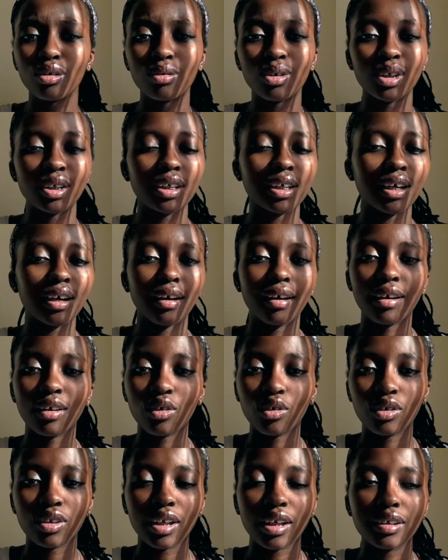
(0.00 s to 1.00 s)
water and
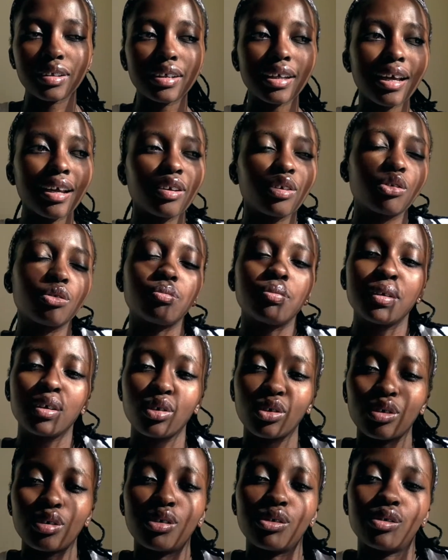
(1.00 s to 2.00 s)
all that, and you'll be
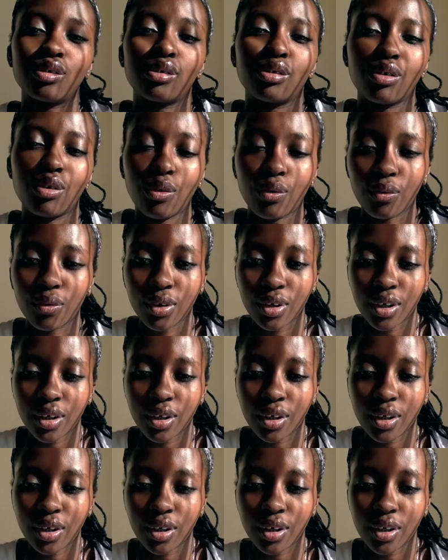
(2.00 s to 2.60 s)
good to go.